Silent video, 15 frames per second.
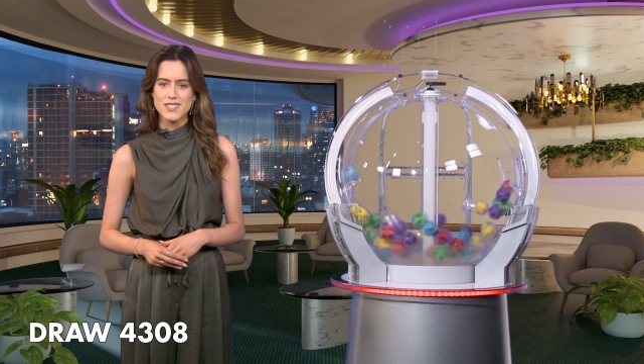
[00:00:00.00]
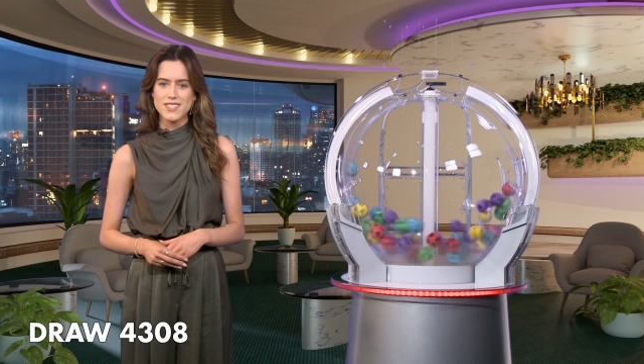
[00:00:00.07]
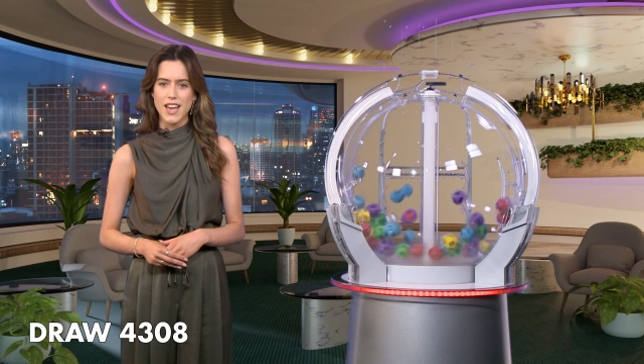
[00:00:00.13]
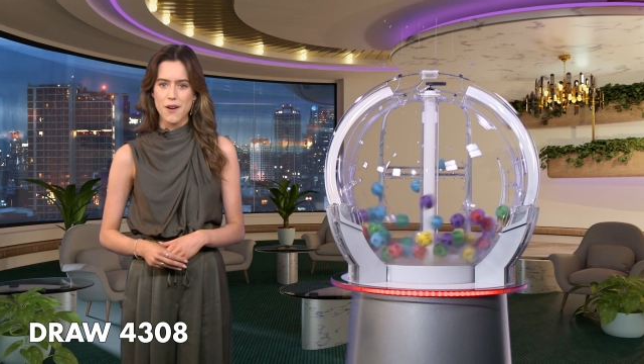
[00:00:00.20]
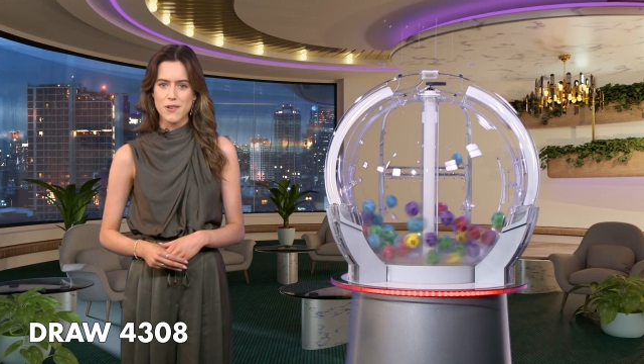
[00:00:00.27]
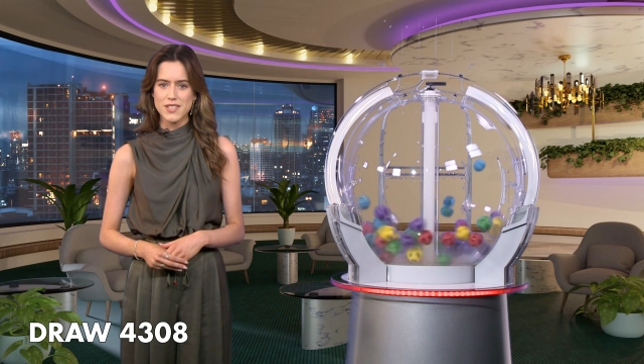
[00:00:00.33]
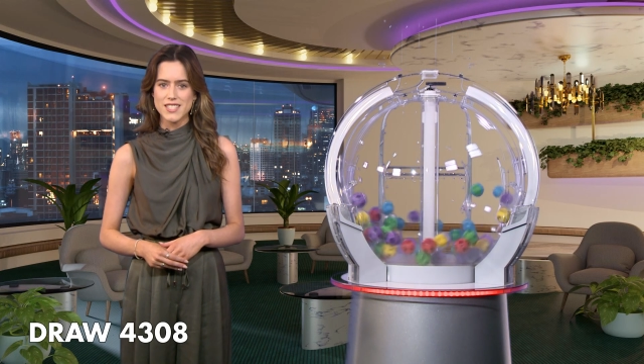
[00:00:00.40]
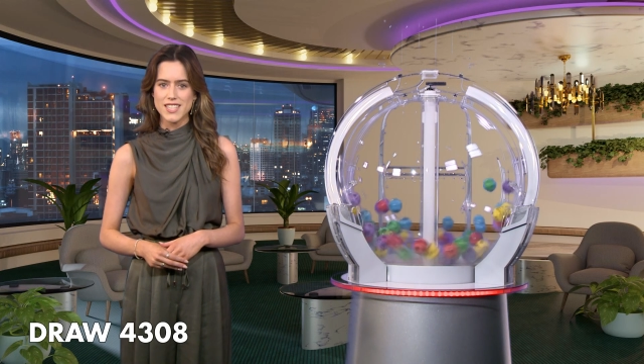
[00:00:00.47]

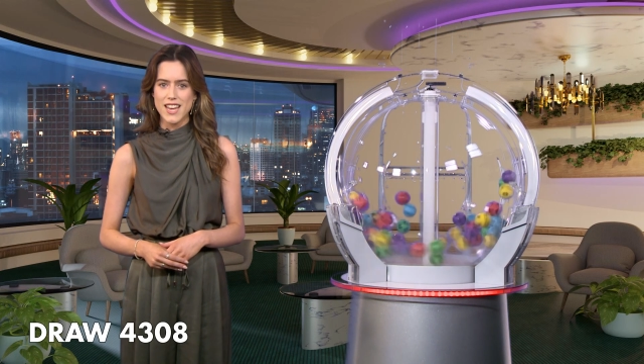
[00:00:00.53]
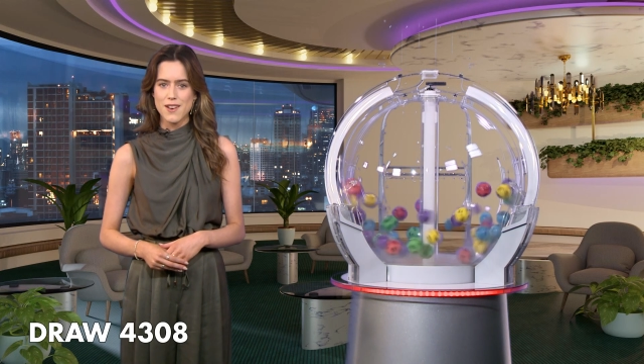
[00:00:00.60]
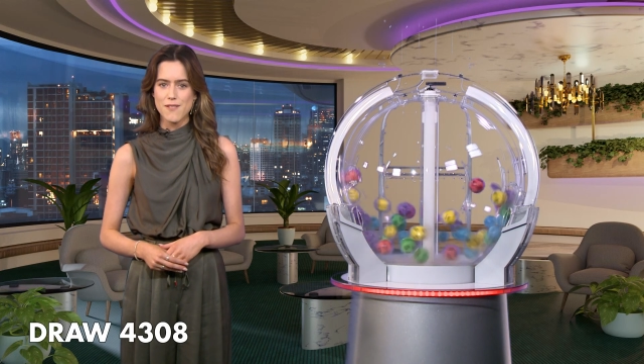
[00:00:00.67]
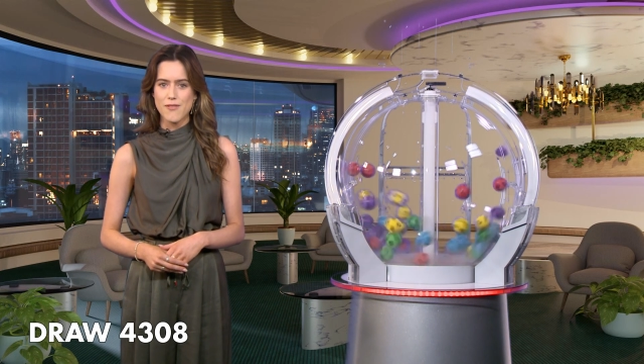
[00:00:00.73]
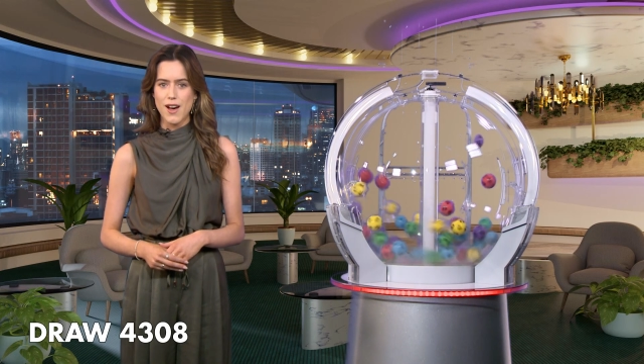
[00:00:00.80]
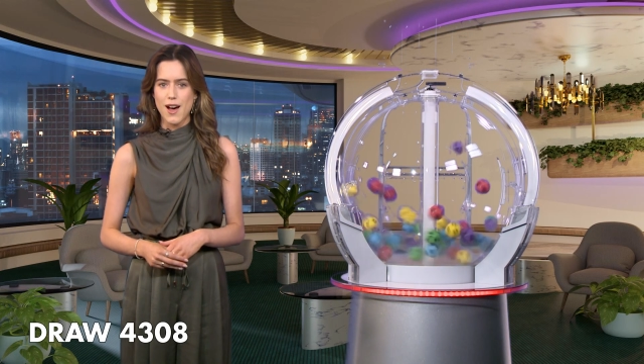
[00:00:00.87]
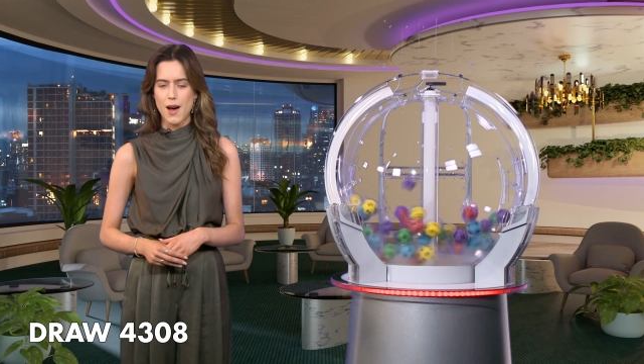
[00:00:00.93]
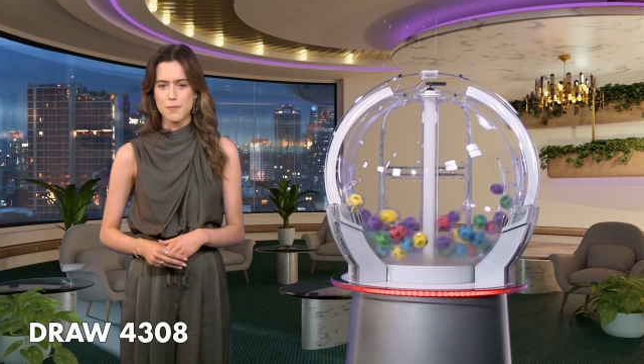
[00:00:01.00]
guaranteed
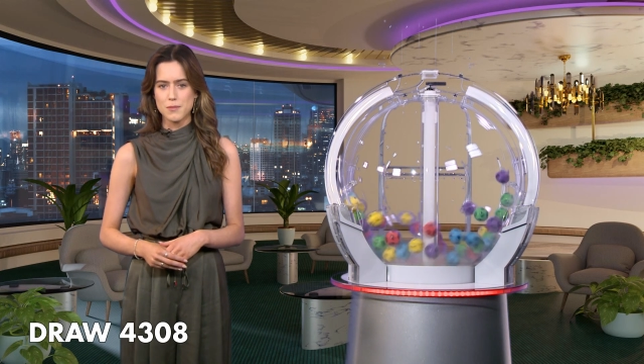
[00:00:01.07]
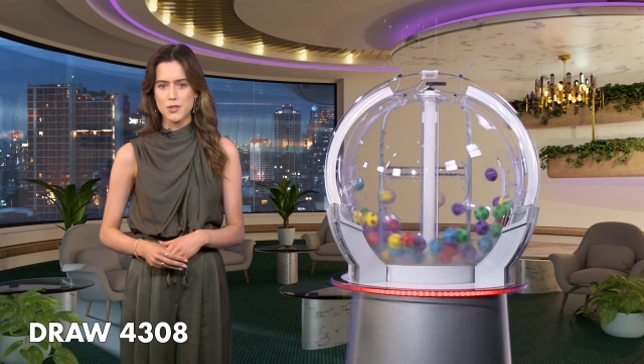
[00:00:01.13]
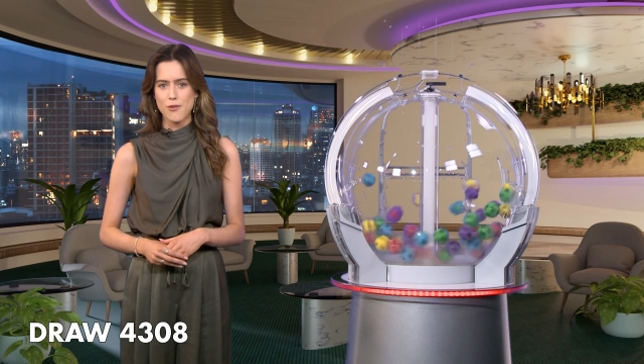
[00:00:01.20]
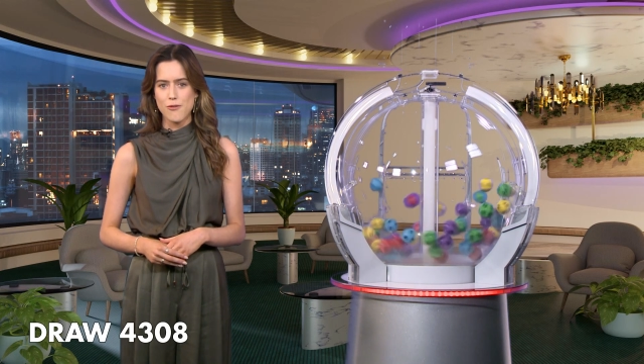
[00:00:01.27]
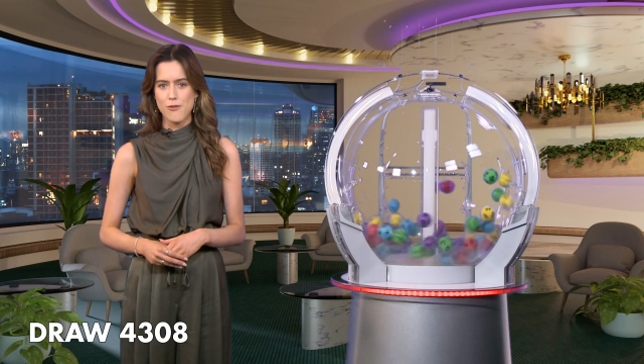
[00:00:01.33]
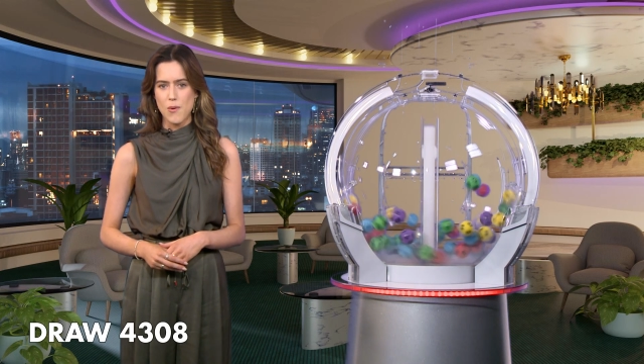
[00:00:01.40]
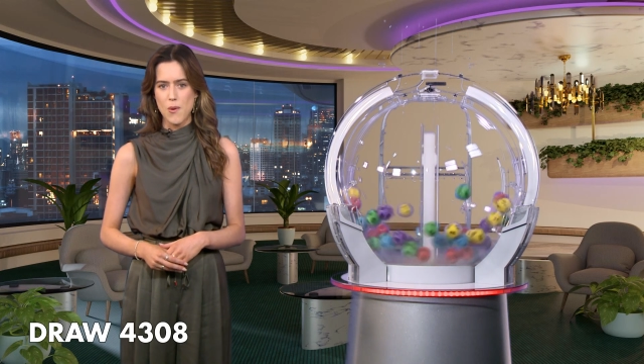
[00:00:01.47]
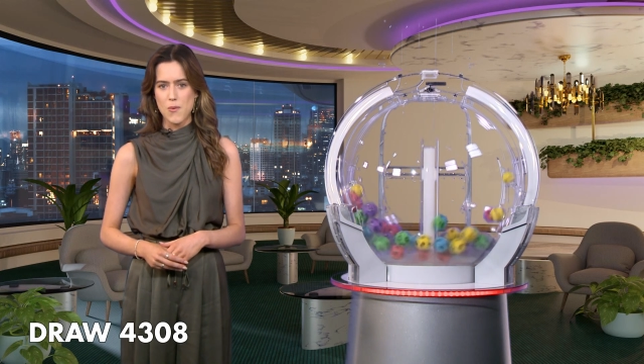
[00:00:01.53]
for up to
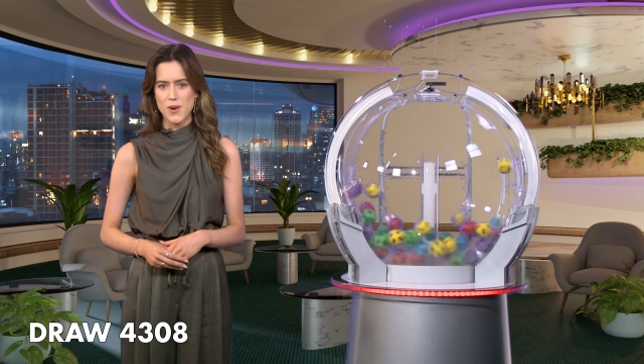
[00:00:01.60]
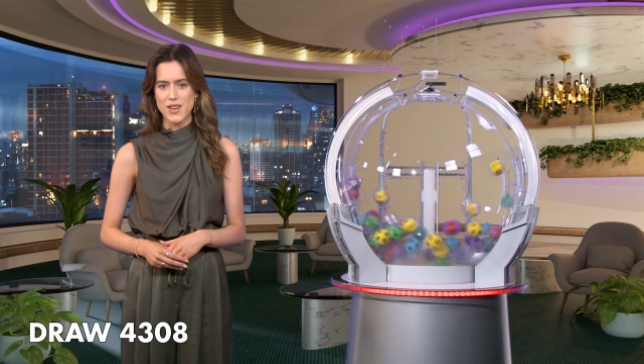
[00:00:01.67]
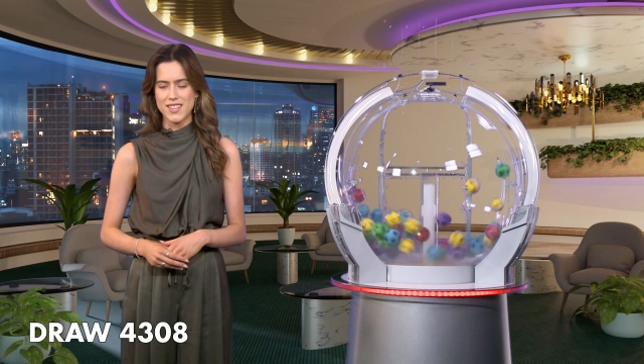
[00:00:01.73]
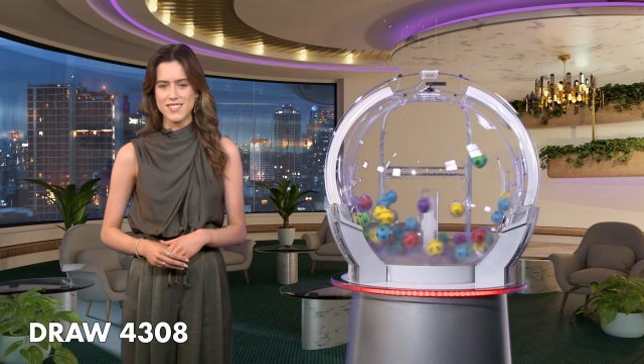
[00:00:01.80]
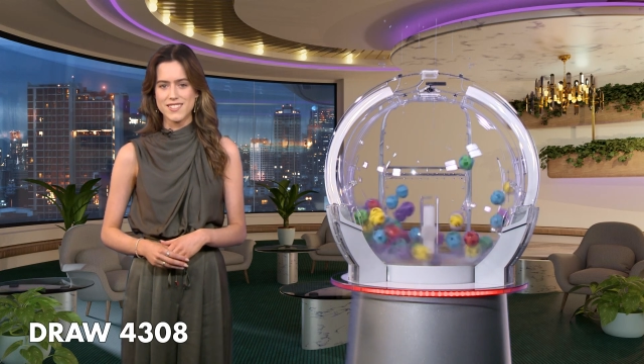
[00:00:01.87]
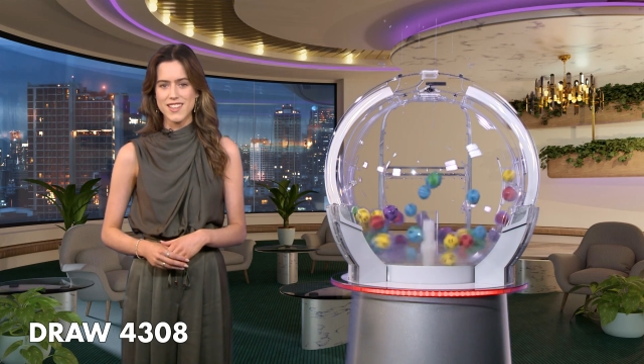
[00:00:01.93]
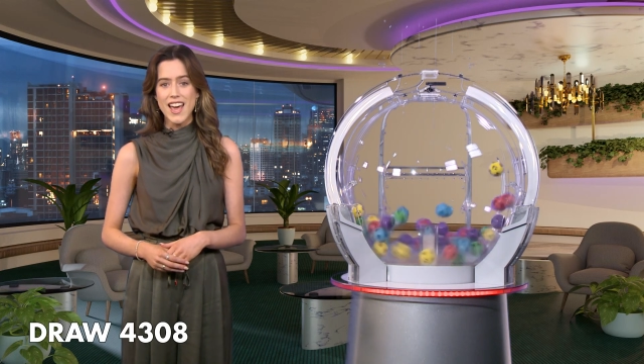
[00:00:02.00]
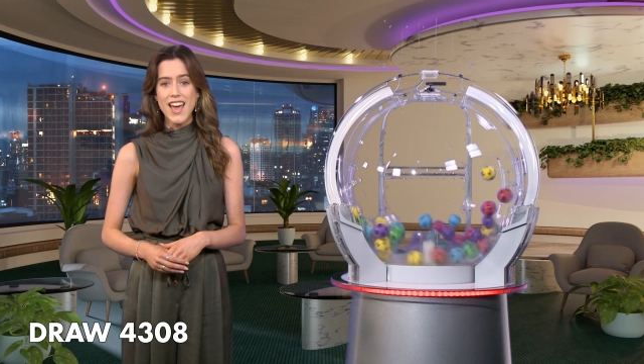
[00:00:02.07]
four
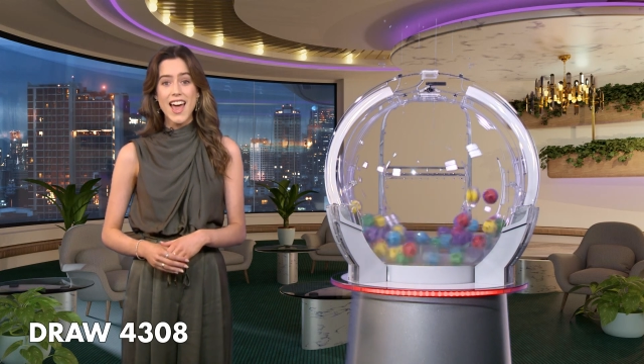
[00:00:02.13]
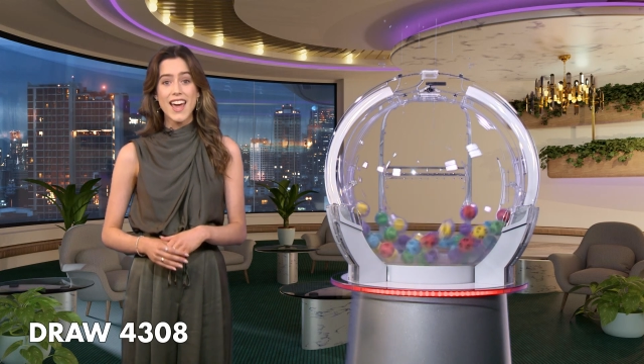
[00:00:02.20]
winners.